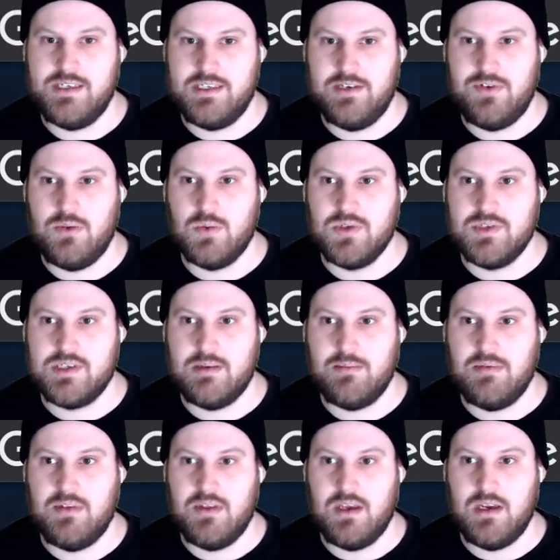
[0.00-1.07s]
if you want
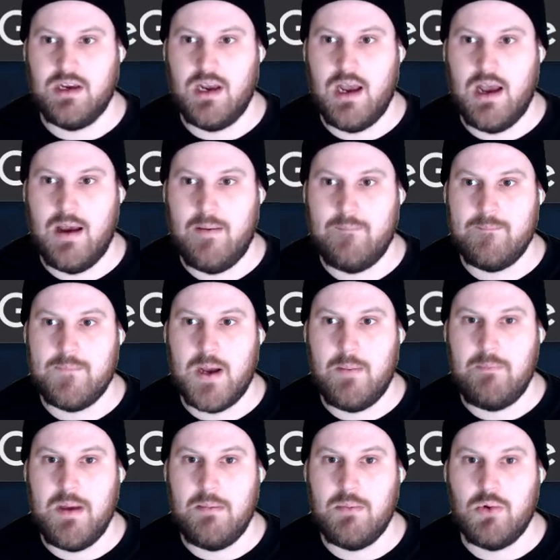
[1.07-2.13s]
something a
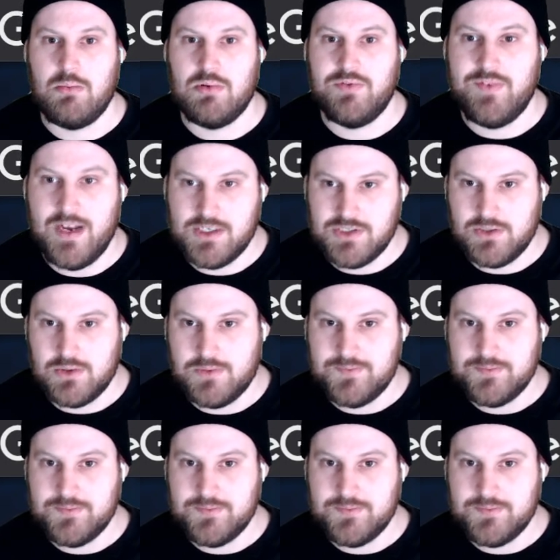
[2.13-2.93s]
bit more professional.